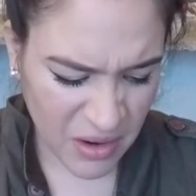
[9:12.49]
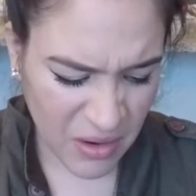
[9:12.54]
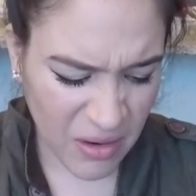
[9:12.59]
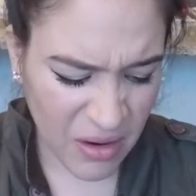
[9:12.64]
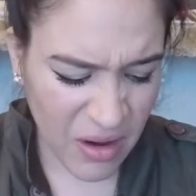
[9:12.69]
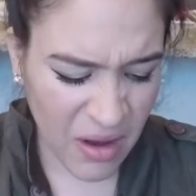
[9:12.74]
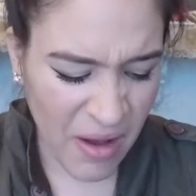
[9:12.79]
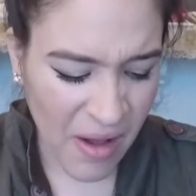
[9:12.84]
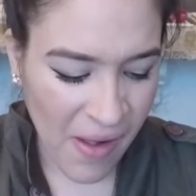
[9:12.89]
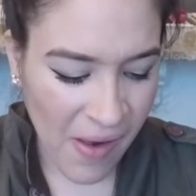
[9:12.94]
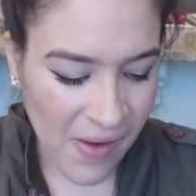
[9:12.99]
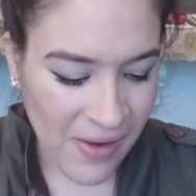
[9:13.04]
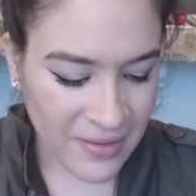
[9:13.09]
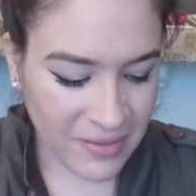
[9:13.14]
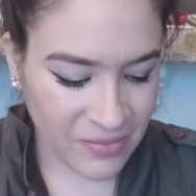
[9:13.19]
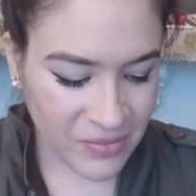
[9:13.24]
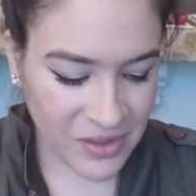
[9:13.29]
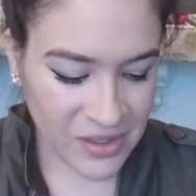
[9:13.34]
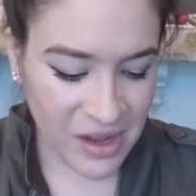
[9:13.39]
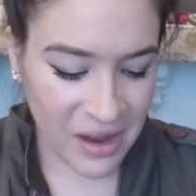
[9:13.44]
oh,
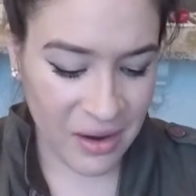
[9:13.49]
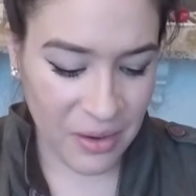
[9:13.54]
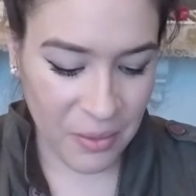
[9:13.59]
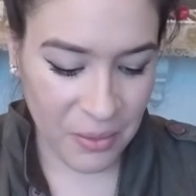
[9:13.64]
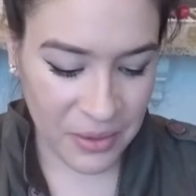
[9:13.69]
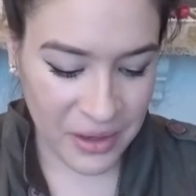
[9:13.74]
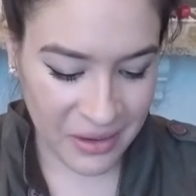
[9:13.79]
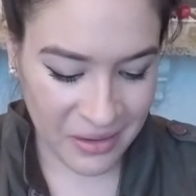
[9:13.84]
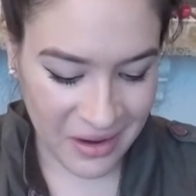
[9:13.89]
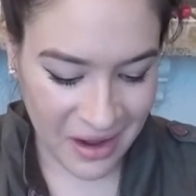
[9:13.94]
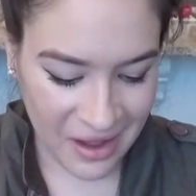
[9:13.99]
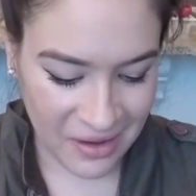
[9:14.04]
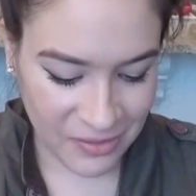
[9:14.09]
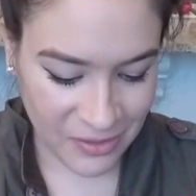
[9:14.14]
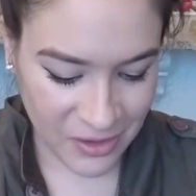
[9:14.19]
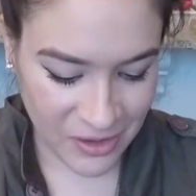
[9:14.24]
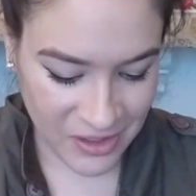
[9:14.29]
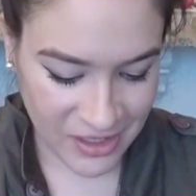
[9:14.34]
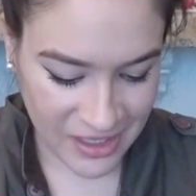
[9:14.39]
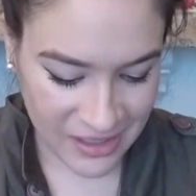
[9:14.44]
it's got a weird
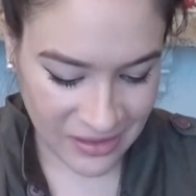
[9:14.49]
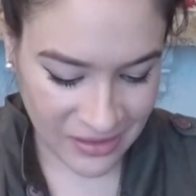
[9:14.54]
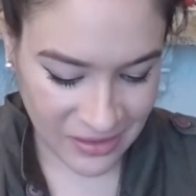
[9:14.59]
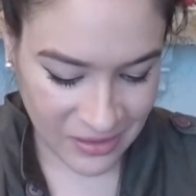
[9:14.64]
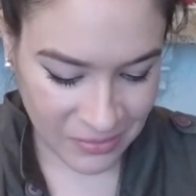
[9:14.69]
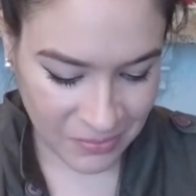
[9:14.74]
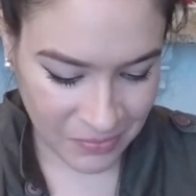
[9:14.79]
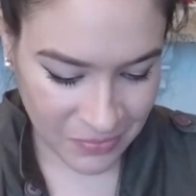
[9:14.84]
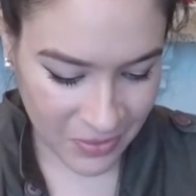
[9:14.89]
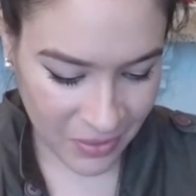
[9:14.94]
aftertaste.